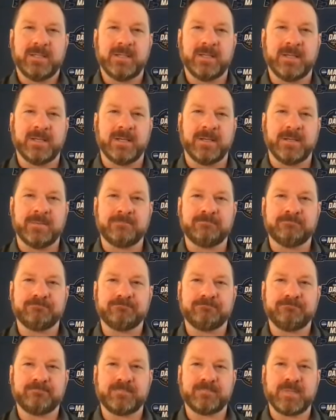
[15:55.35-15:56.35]

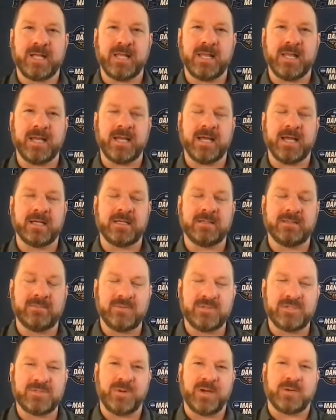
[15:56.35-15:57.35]
I
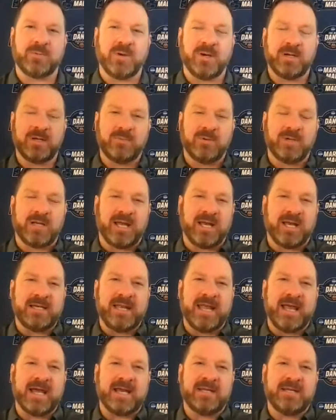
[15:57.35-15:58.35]
respect what kind of
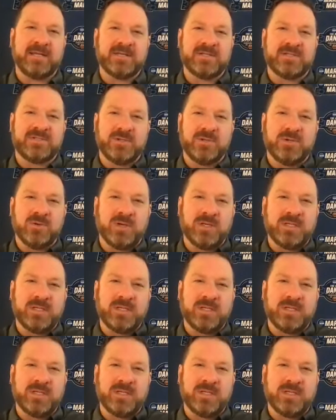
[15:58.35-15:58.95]
dad he is too.